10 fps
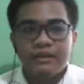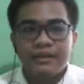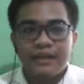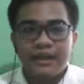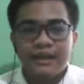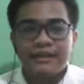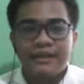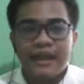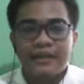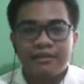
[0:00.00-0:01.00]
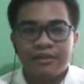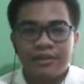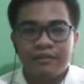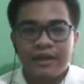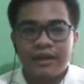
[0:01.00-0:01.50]
The next category
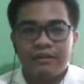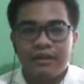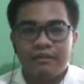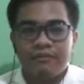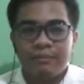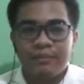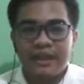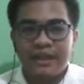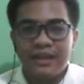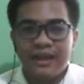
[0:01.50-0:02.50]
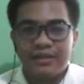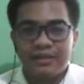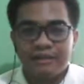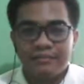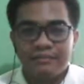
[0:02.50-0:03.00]
of aircraft would be a
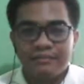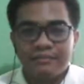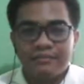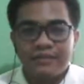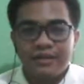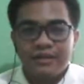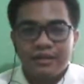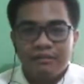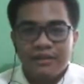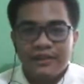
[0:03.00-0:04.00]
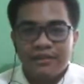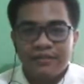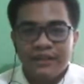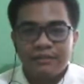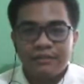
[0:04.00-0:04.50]
glider, which is a
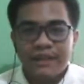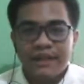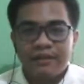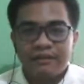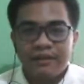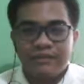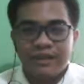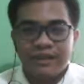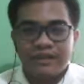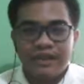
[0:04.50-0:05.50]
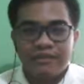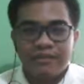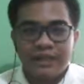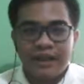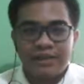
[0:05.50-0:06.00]
fixed-wing aircraft that does not
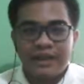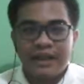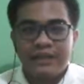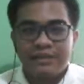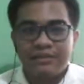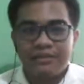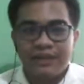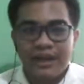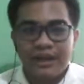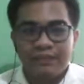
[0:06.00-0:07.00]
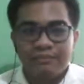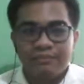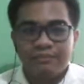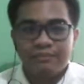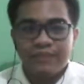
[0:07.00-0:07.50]
rely on an engine to fly,
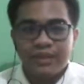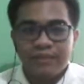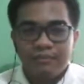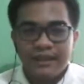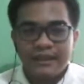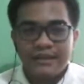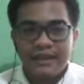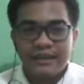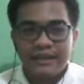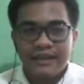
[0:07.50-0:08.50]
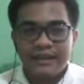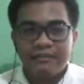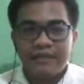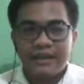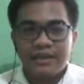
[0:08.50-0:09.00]
but instead takes
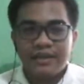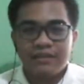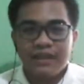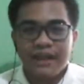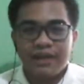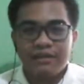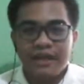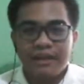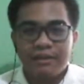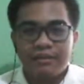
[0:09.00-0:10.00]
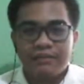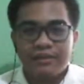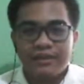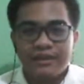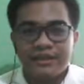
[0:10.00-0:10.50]
advantage of the aerodynamic
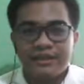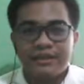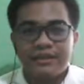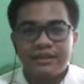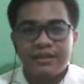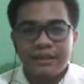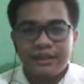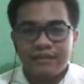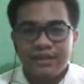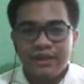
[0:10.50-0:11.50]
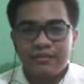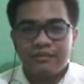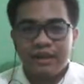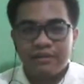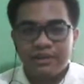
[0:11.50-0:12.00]
forces using their
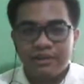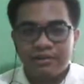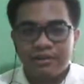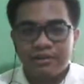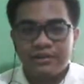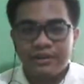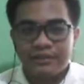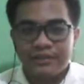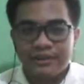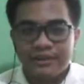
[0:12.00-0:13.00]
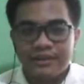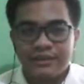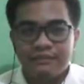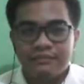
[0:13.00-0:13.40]
various controlled surfaces.